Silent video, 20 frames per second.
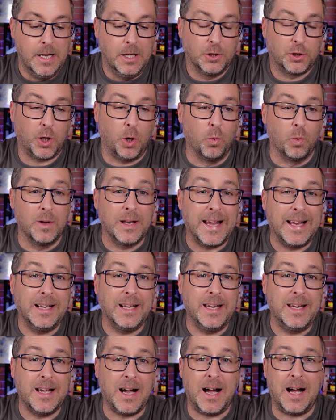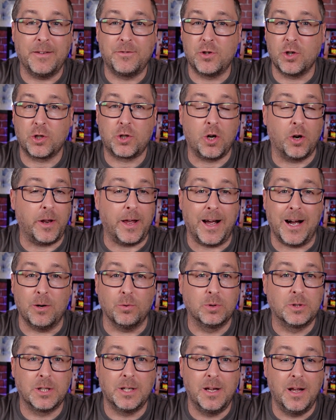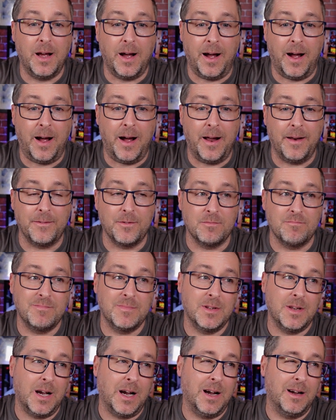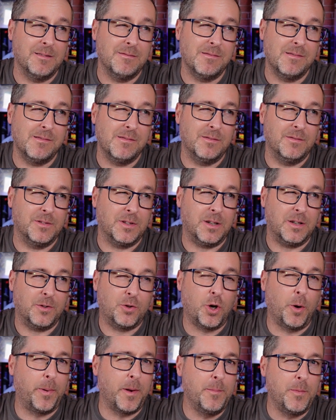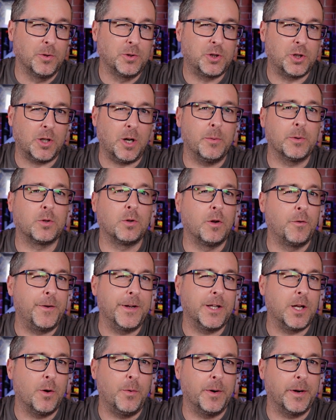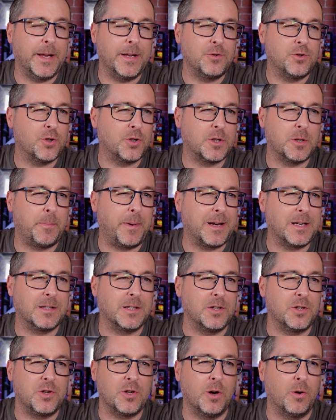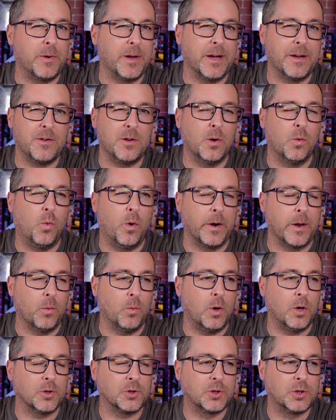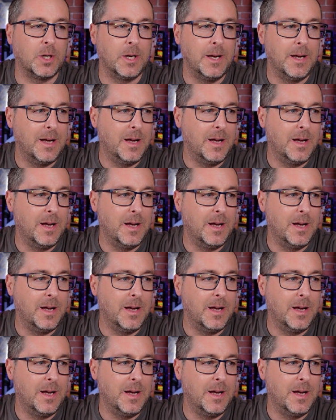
So lately I've just got it out, and a couple of months ago I've done a video on it just to basically show you, what it was.